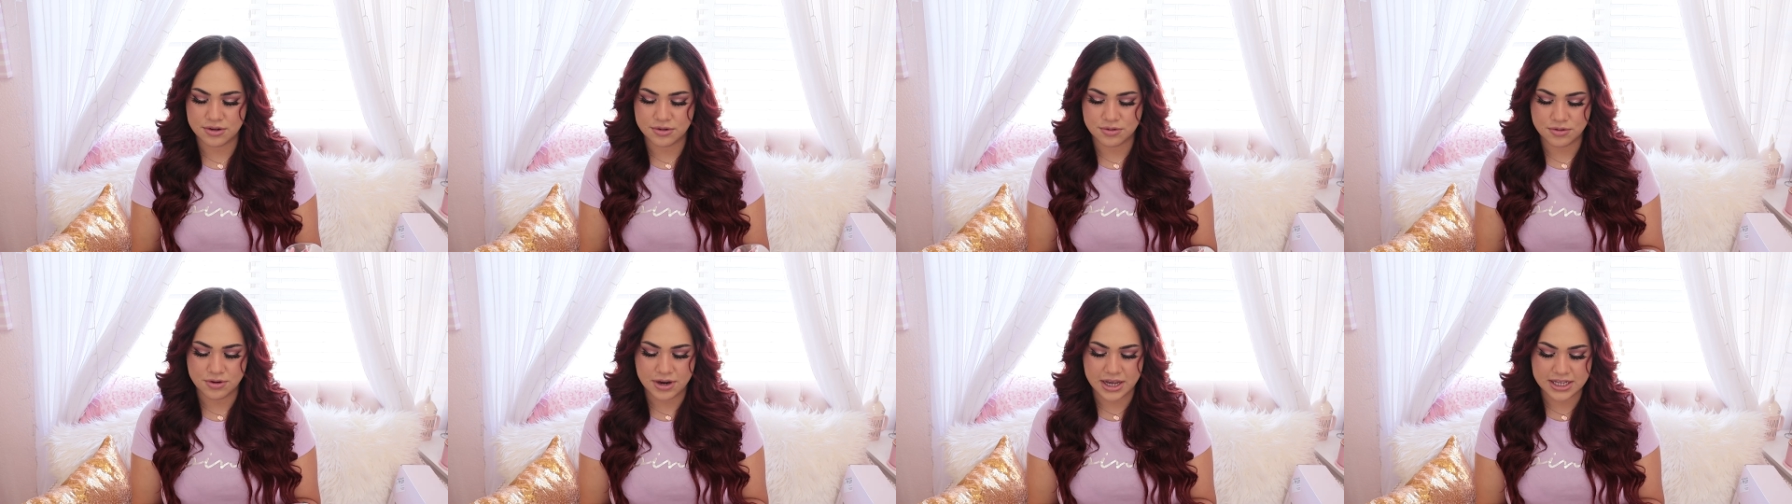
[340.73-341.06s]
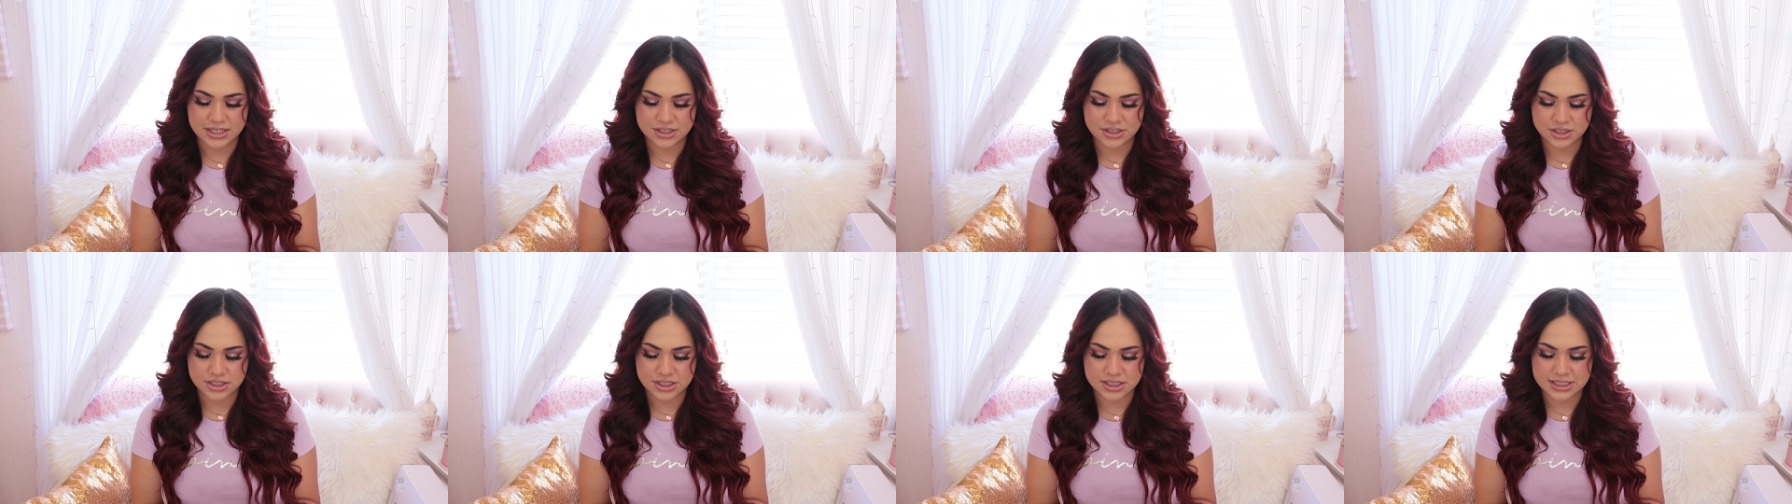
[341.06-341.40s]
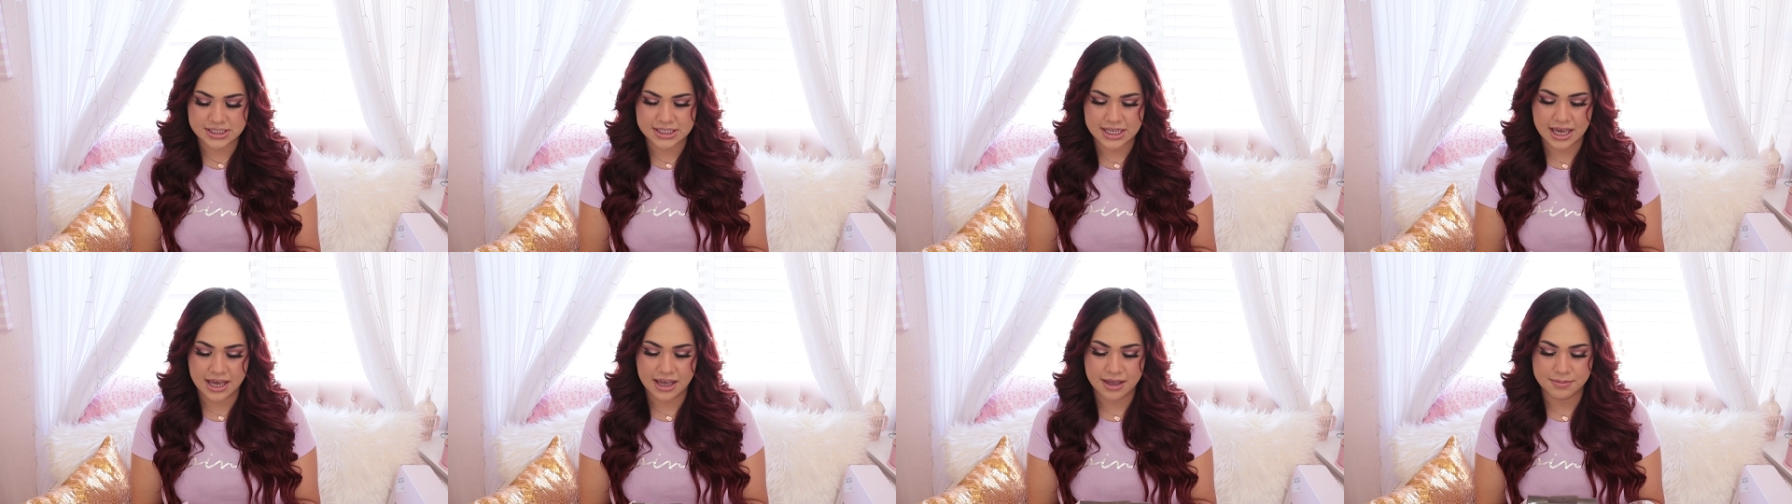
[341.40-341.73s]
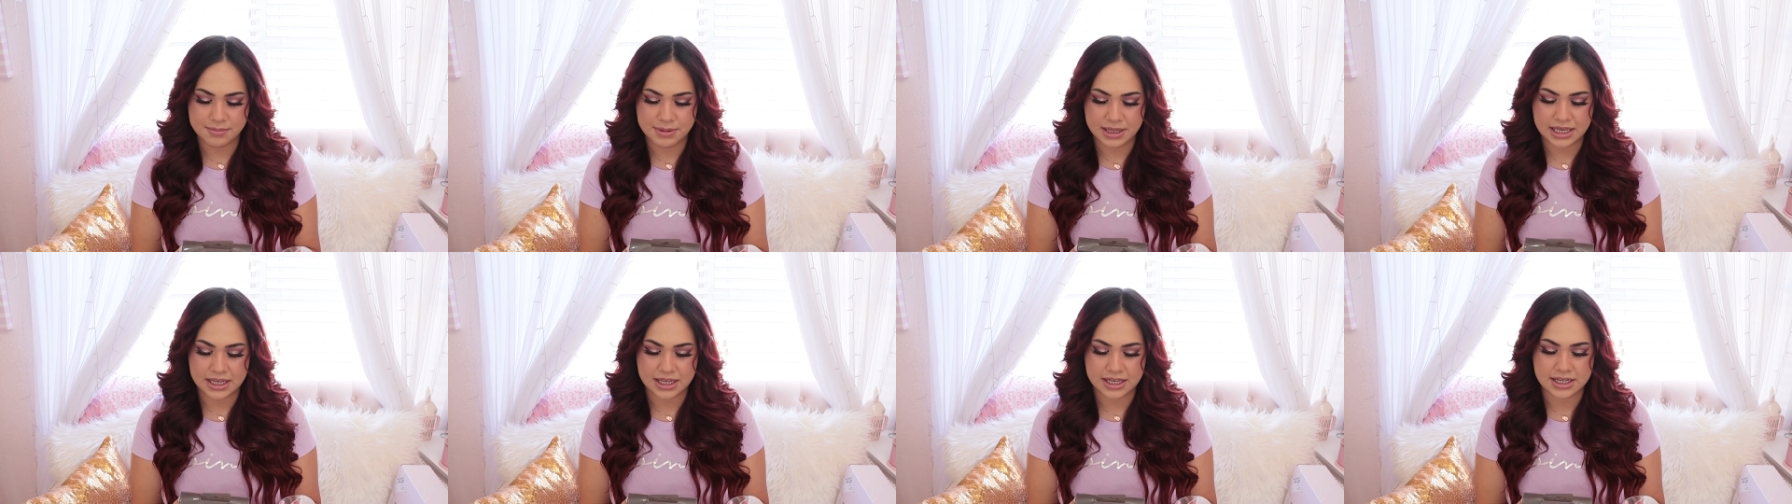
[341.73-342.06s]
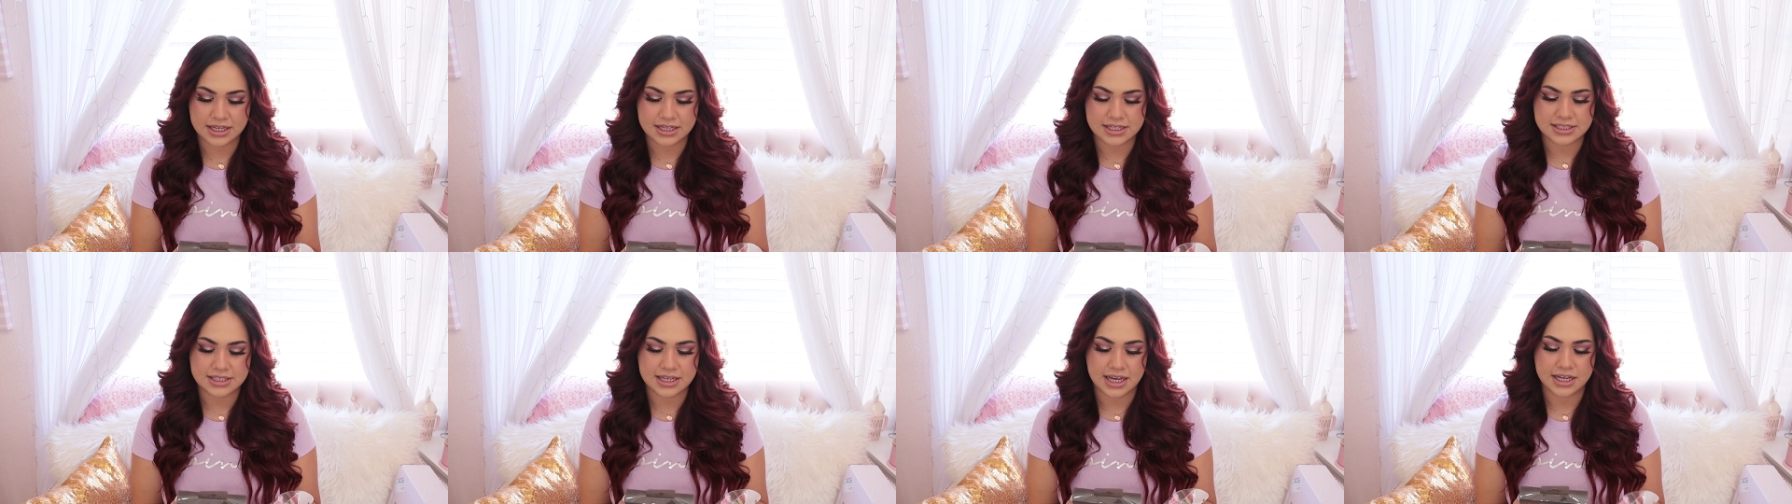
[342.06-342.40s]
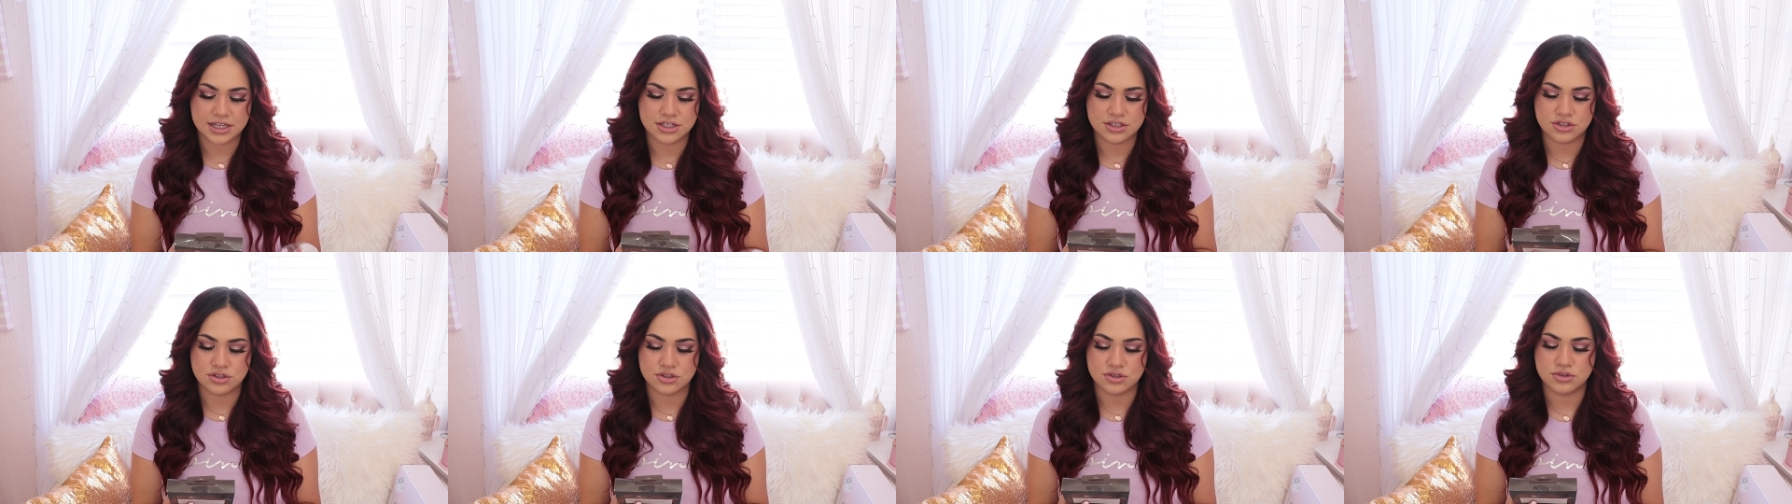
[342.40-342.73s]
razor set because
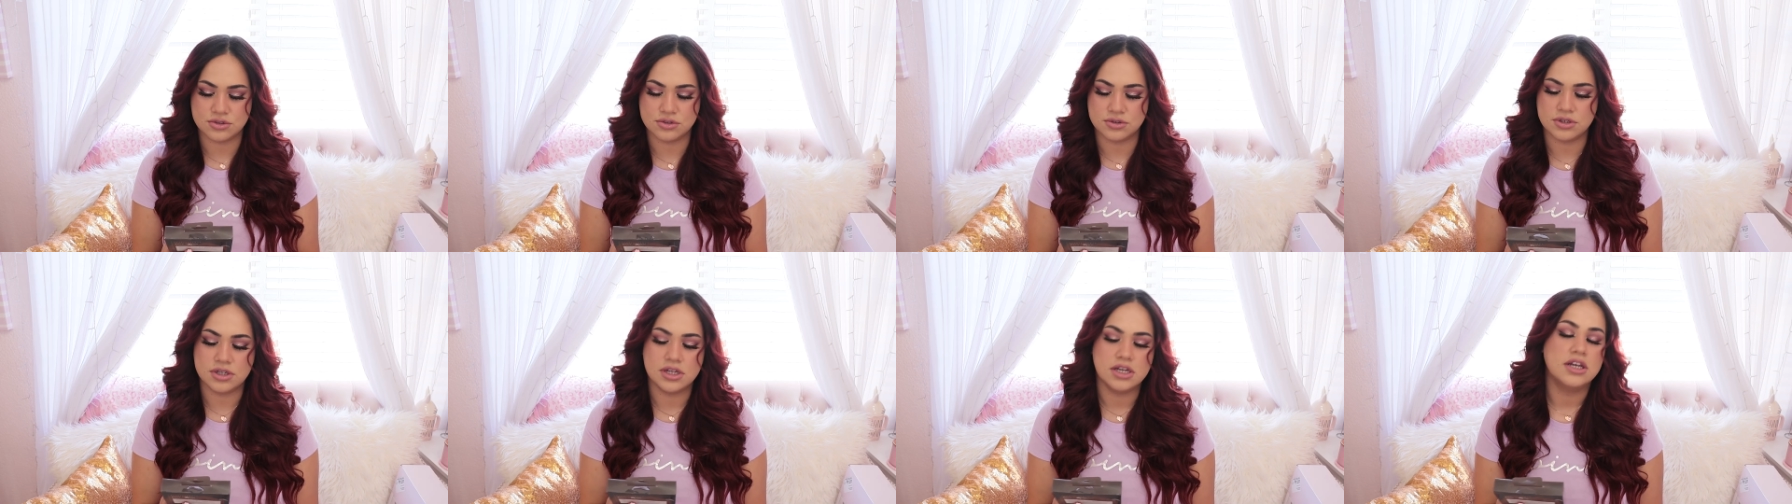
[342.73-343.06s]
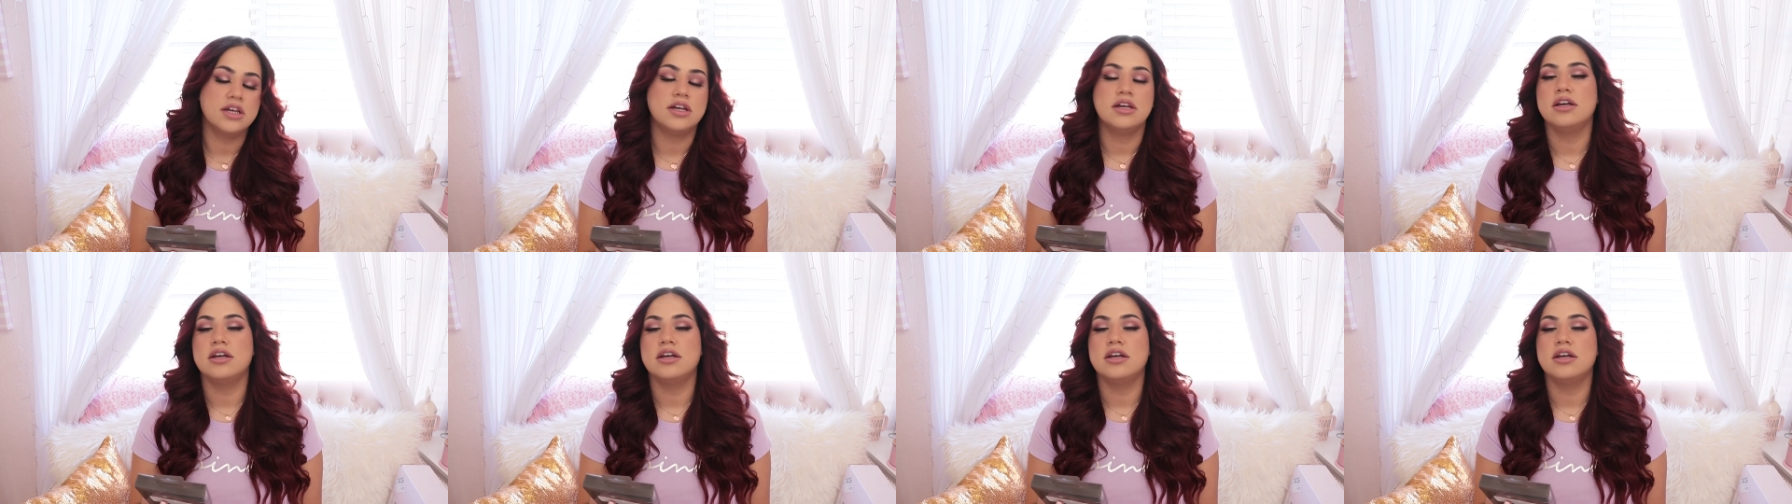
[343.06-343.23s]
I do